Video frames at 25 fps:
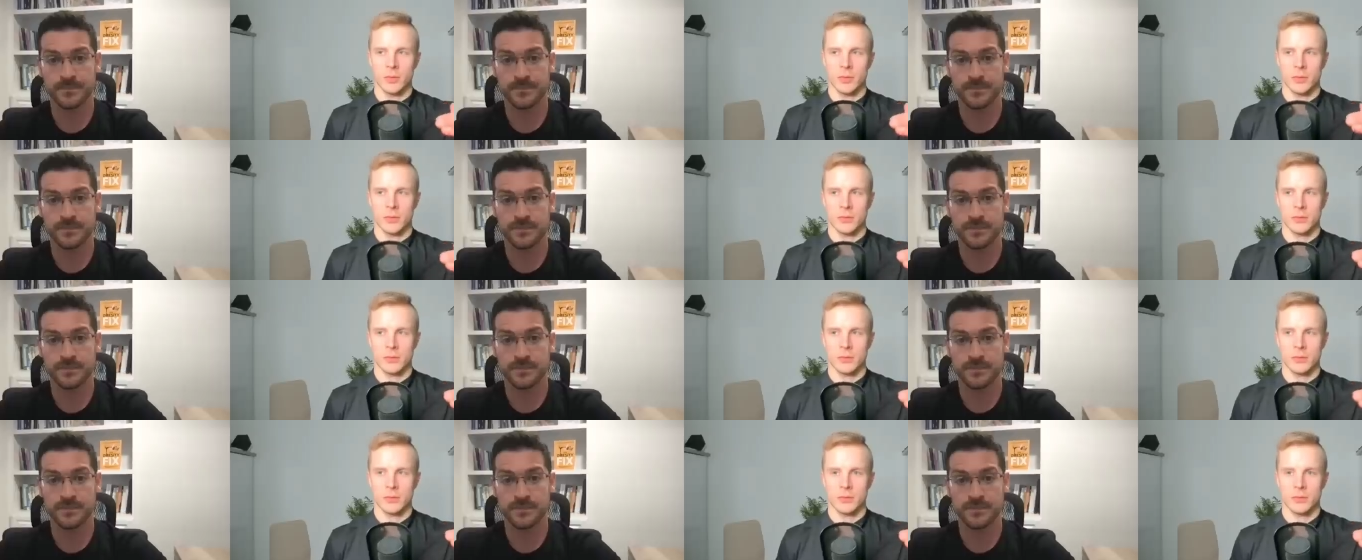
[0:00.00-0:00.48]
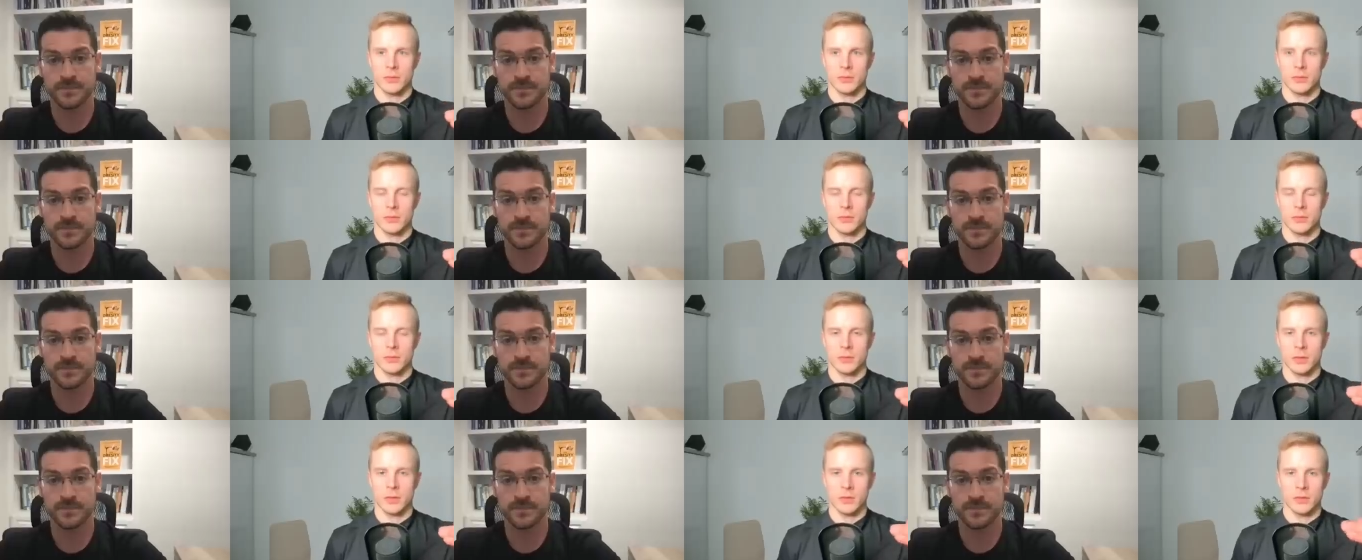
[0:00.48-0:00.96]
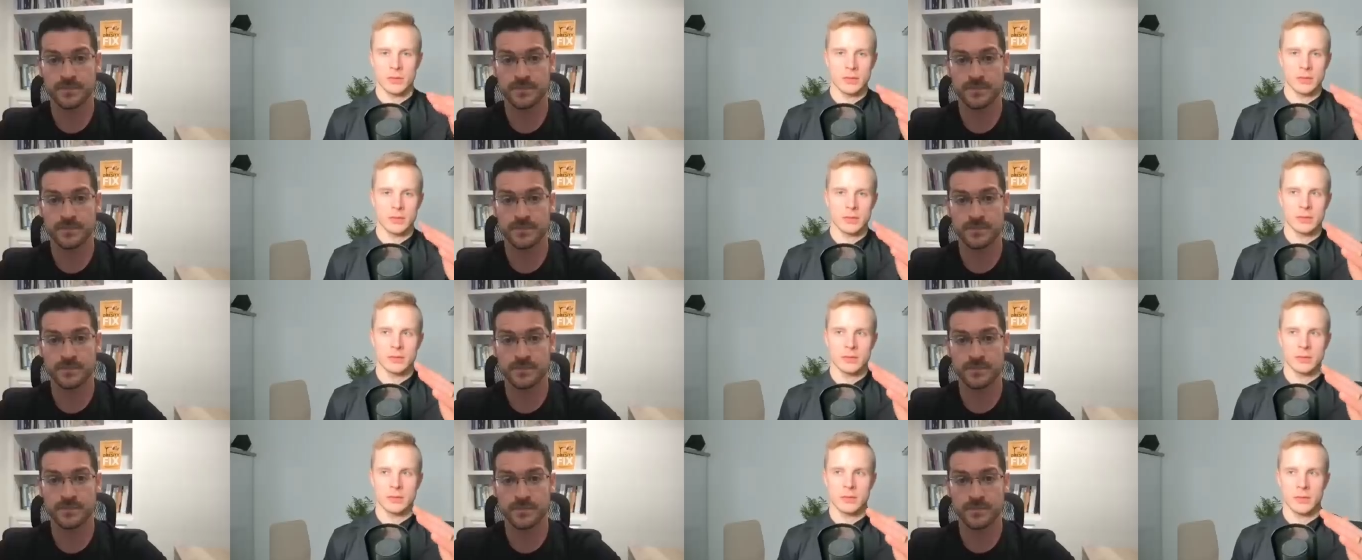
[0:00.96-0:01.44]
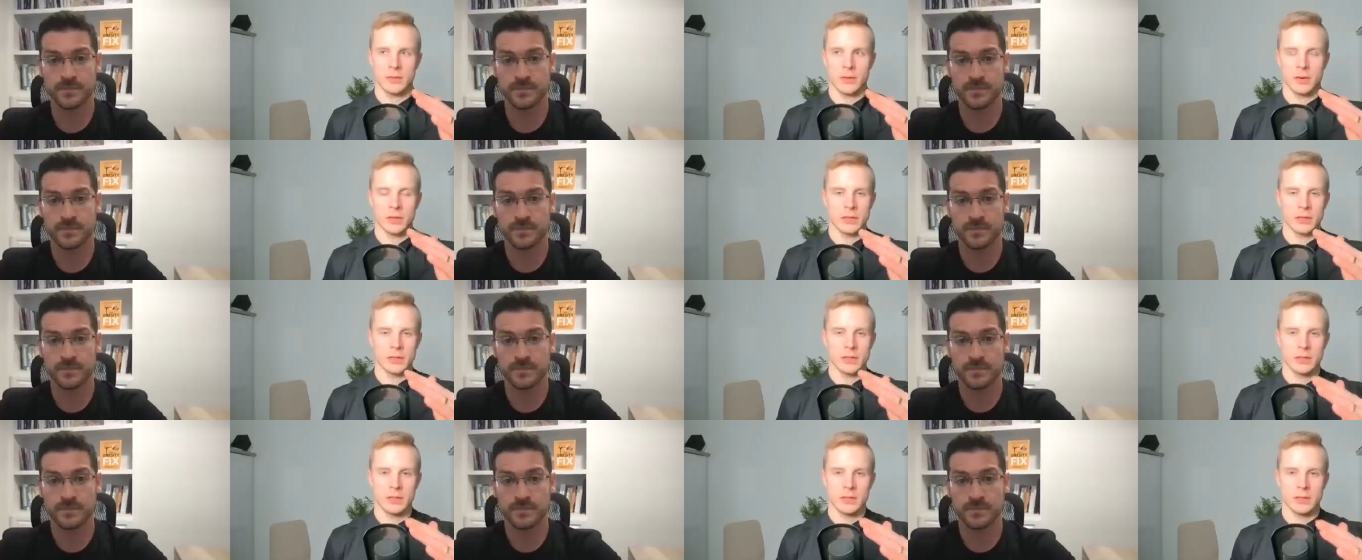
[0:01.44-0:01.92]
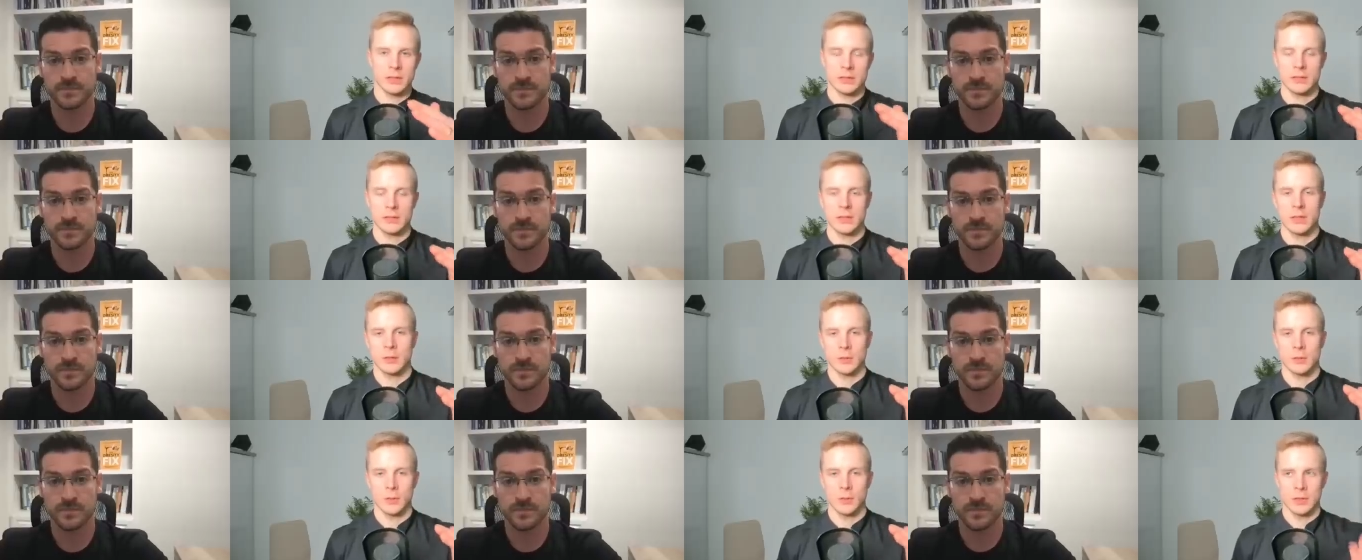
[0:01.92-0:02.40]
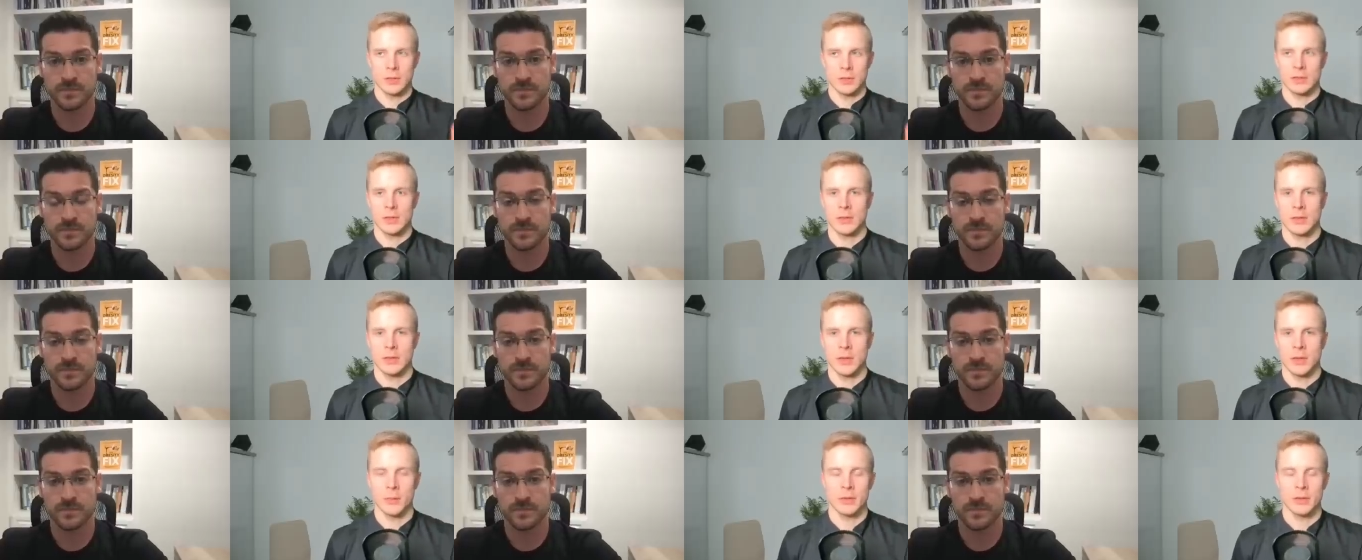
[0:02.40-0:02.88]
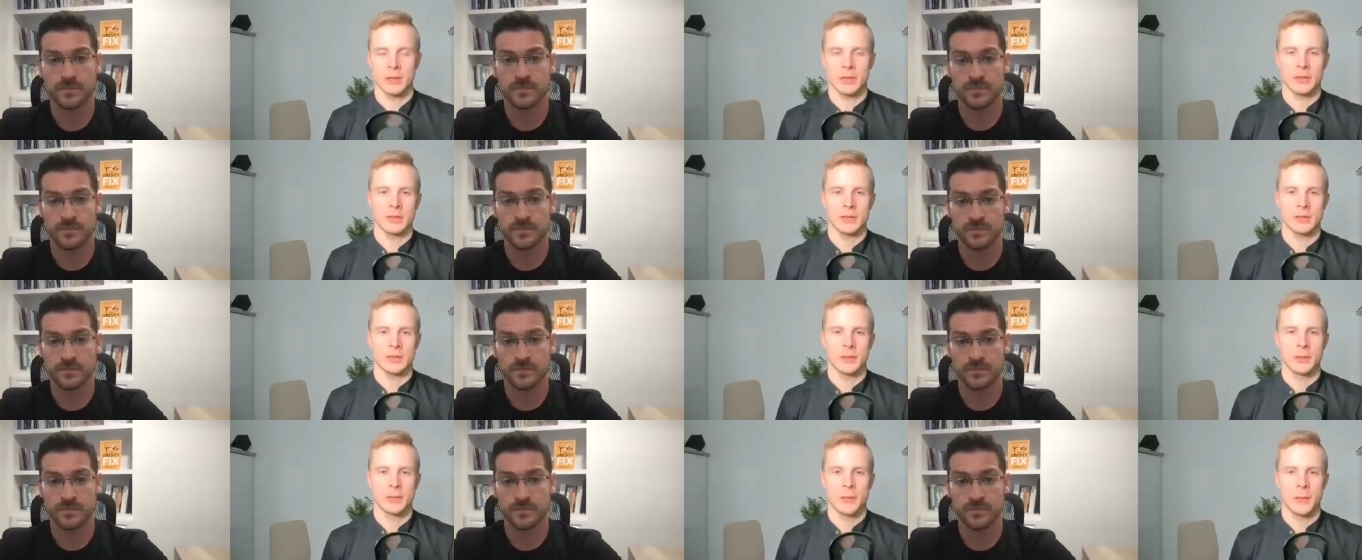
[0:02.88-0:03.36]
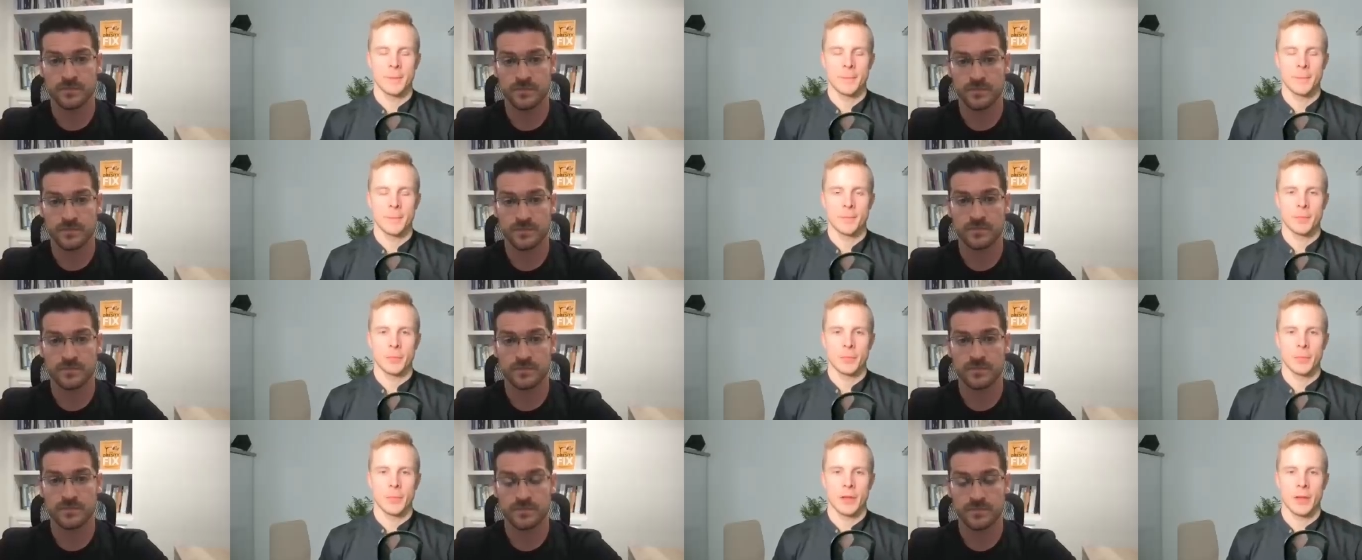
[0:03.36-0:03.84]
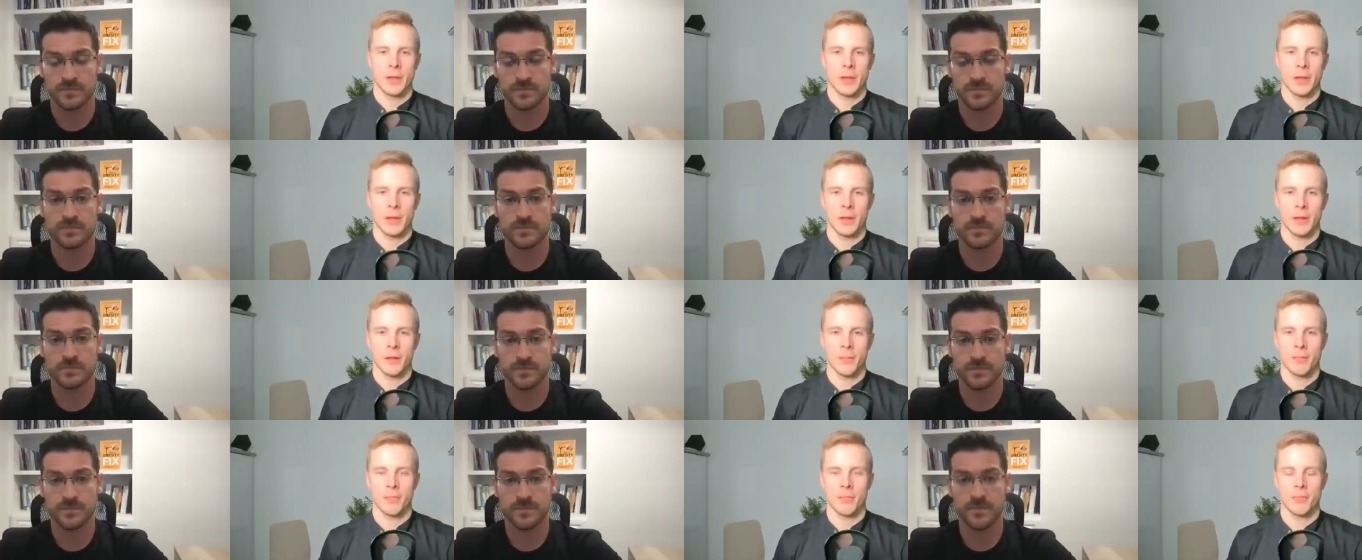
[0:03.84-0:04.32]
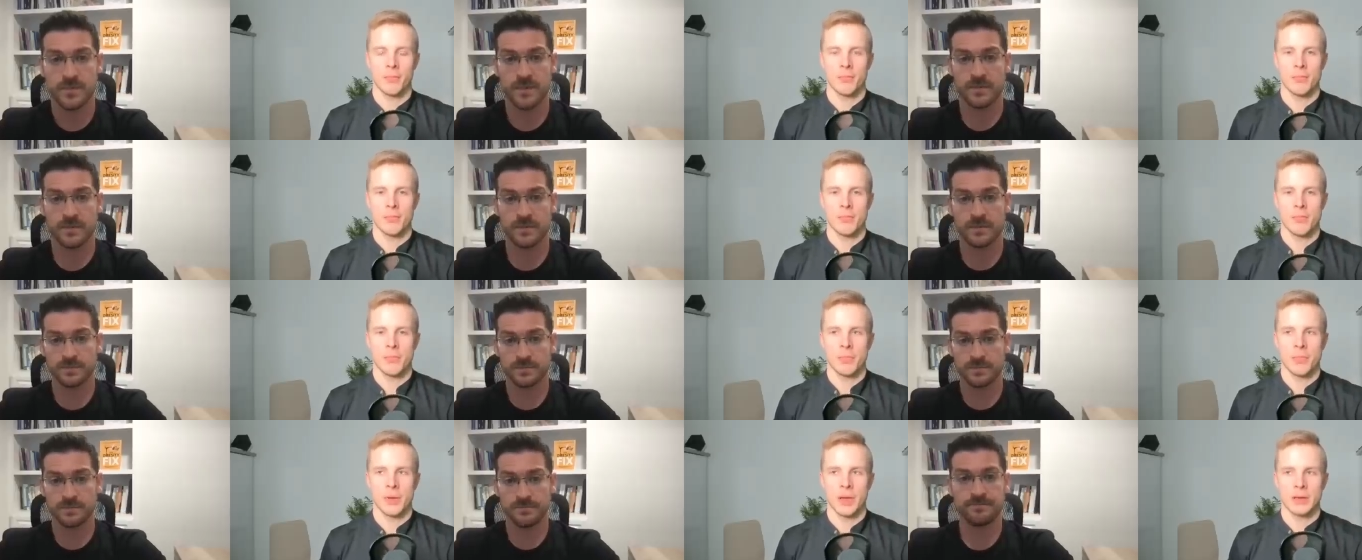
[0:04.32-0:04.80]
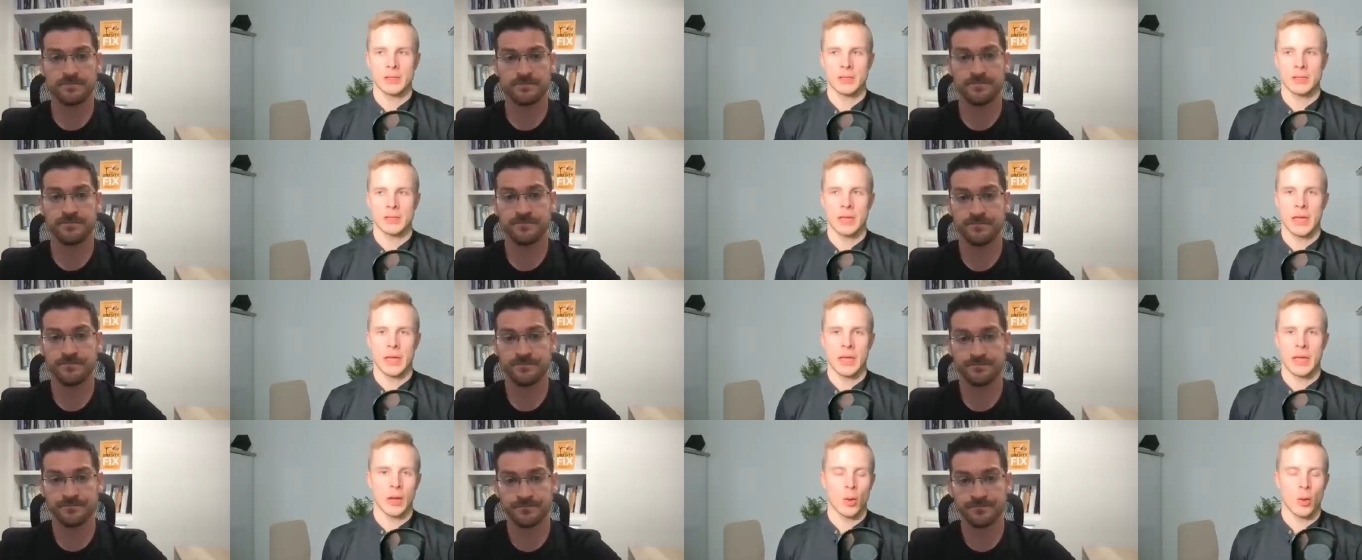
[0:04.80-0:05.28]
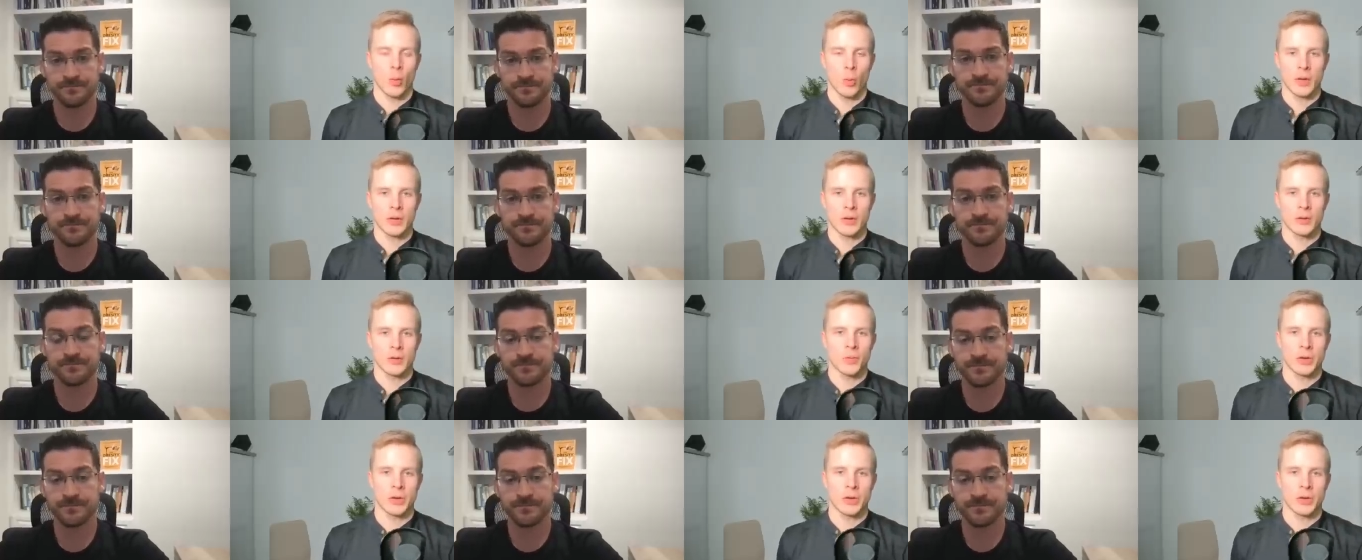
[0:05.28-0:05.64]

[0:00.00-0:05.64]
Speaker 1: with increased heart disease as well as uh, diabetes. Um, but yeah, like where,